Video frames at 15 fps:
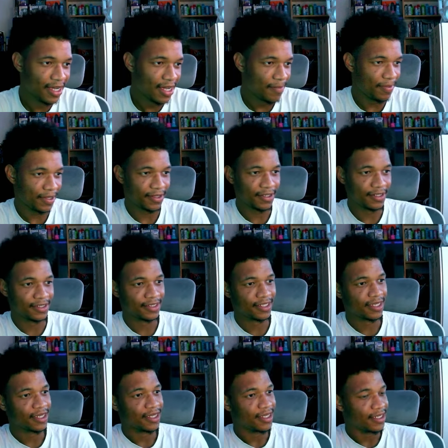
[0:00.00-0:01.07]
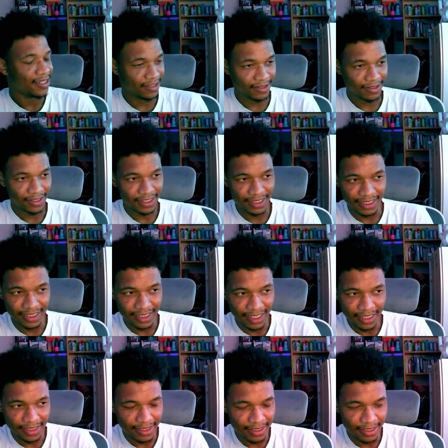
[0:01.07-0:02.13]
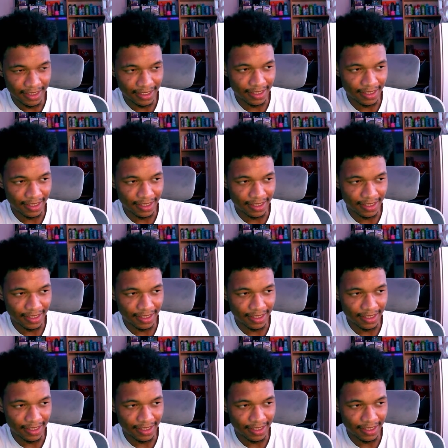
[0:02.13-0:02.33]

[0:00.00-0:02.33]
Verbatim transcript: Because you know, this Gen Z,